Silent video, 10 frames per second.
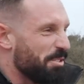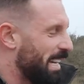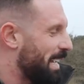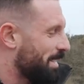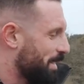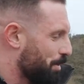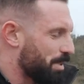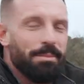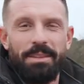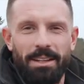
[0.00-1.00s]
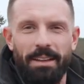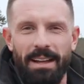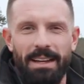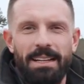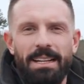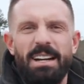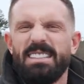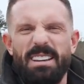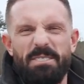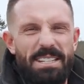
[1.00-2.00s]
litres or something like that.
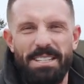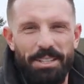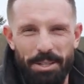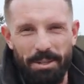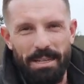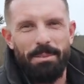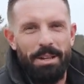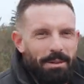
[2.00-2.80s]
Definitely didn't Google it, by the